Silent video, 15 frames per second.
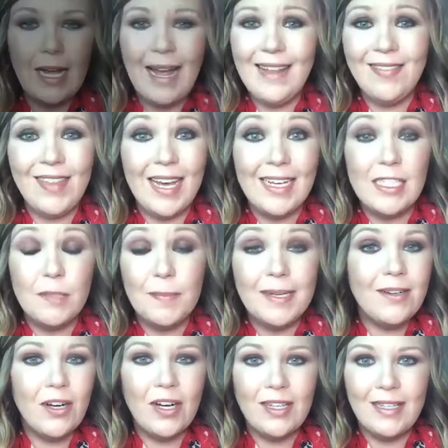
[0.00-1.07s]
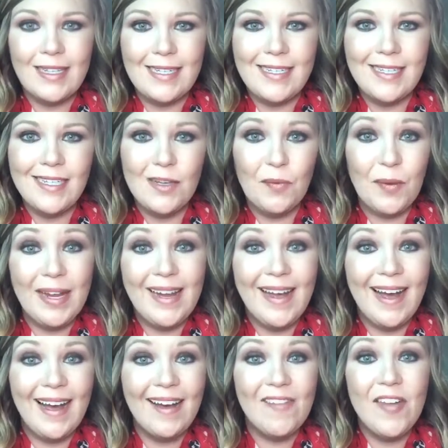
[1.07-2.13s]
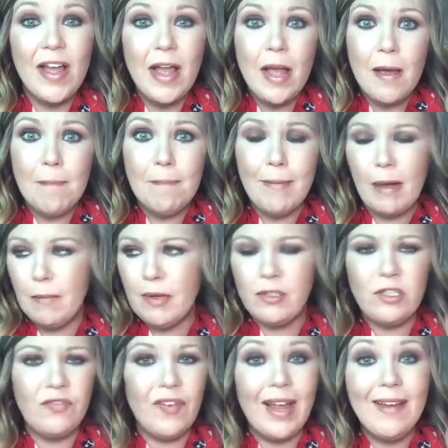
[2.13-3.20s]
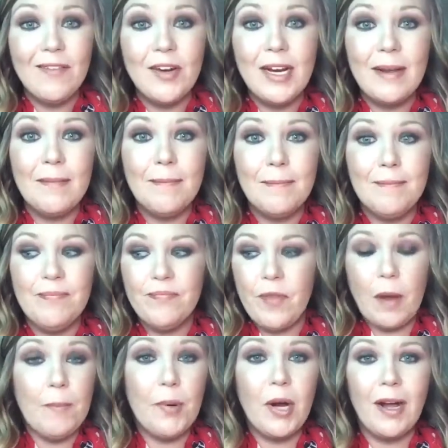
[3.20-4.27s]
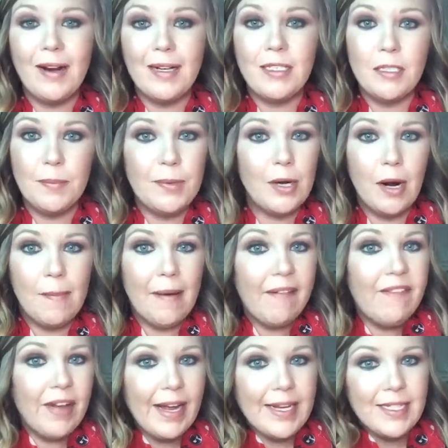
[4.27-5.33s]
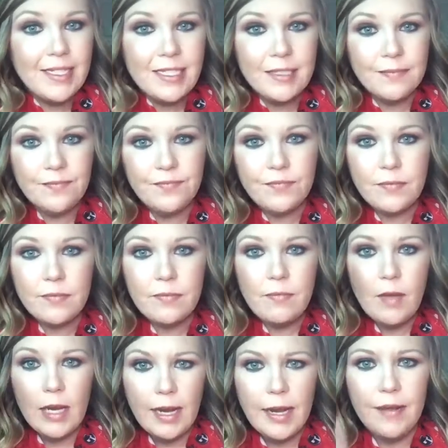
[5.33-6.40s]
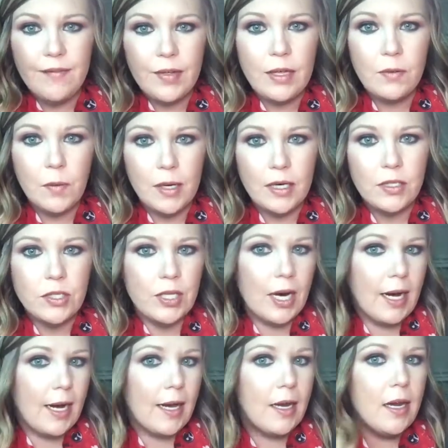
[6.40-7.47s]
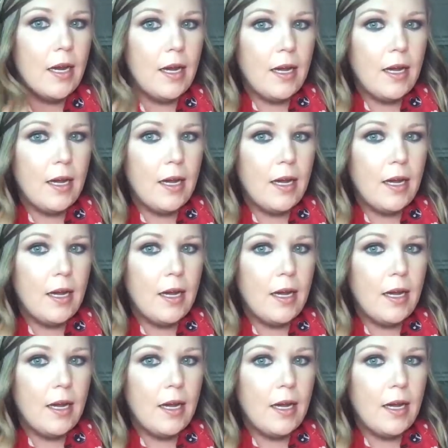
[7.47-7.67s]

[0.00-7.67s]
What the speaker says: And last but not least, we have my most favorite product to put on my face if it works right.